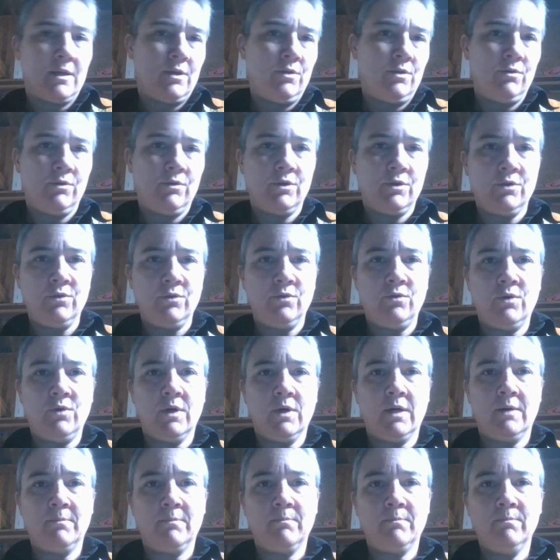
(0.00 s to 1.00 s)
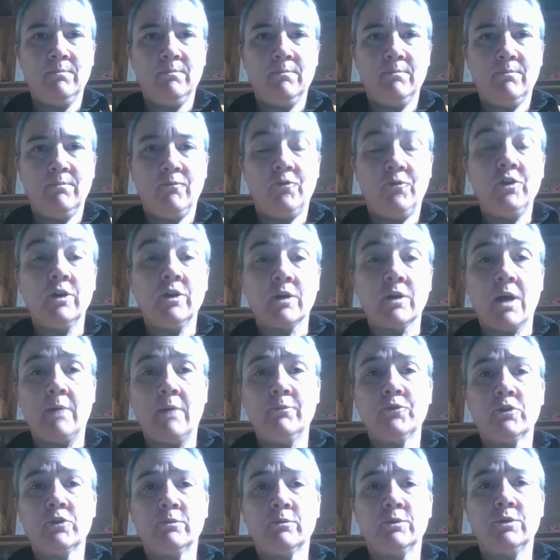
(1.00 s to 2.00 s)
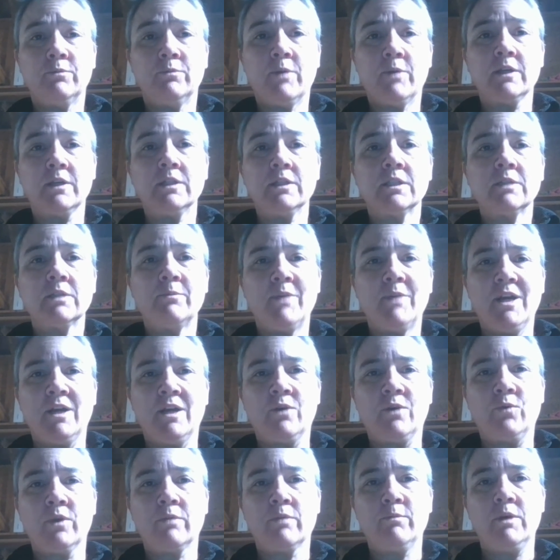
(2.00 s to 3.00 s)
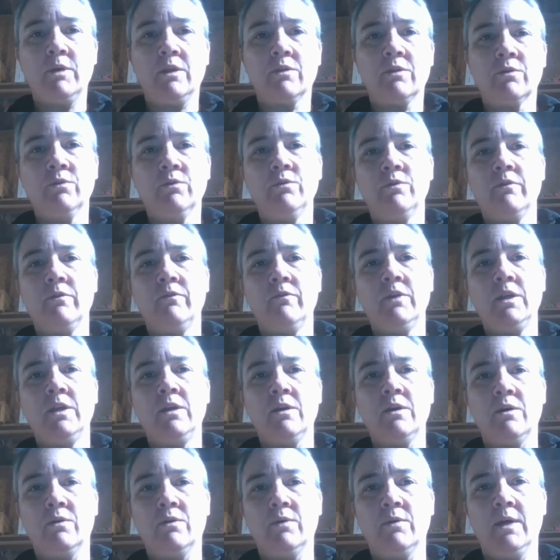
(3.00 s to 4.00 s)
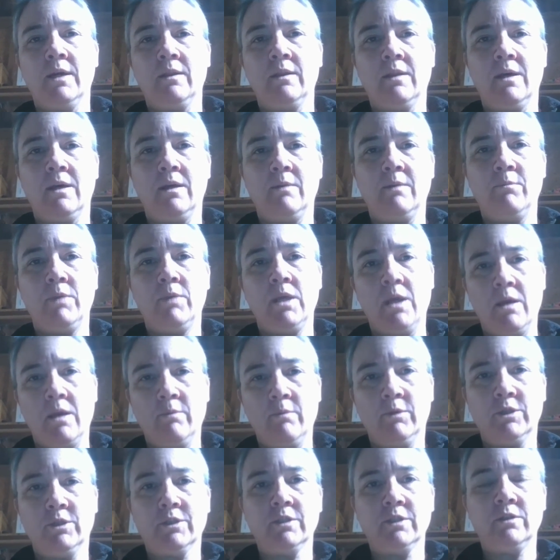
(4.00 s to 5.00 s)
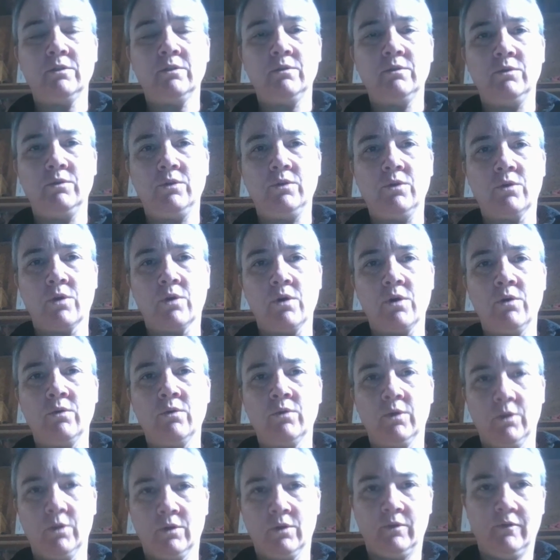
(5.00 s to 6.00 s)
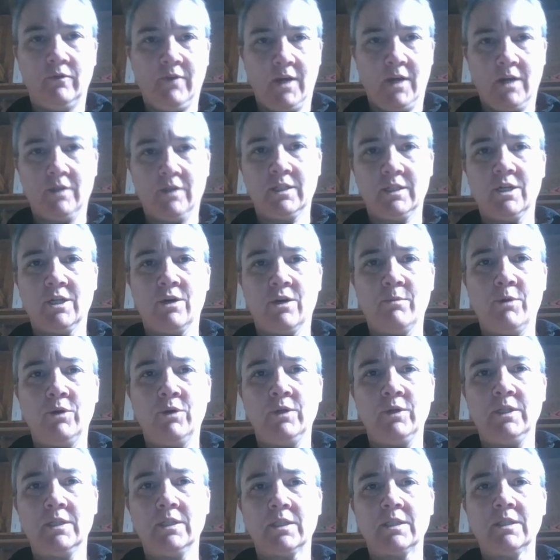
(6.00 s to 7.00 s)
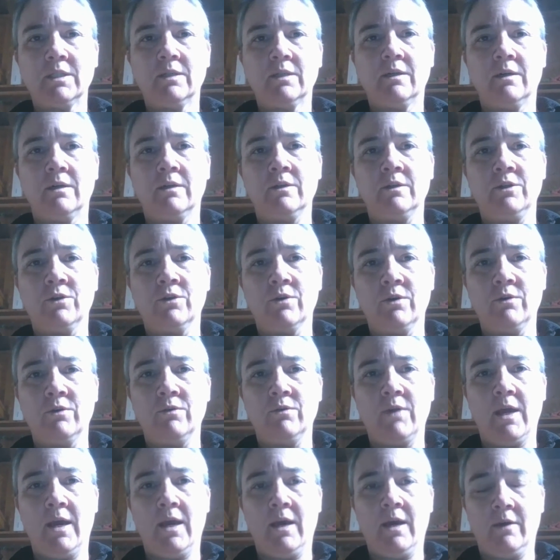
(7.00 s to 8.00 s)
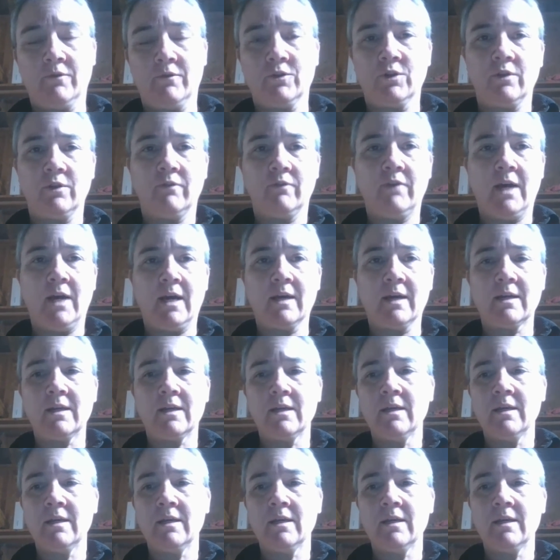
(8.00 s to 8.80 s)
you to feel comfortable participating with me through the video and then be able to do your own little fire ceremonies on your own after the fact.